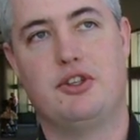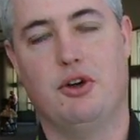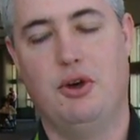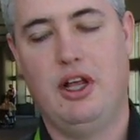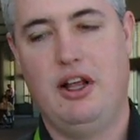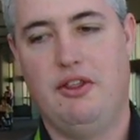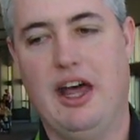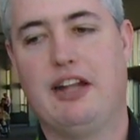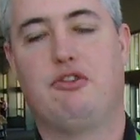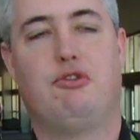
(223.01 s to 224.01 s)
So
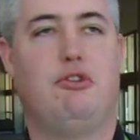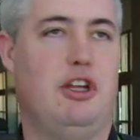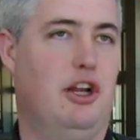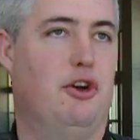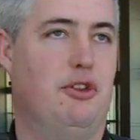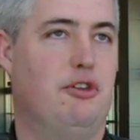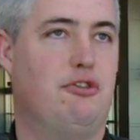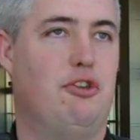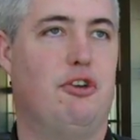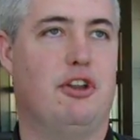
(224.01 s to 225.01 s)
that's, there's
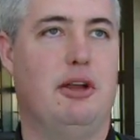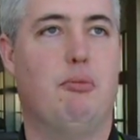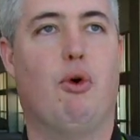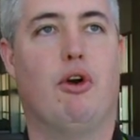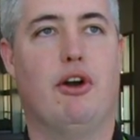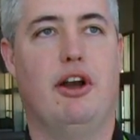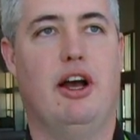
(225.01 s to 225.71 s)
certainly more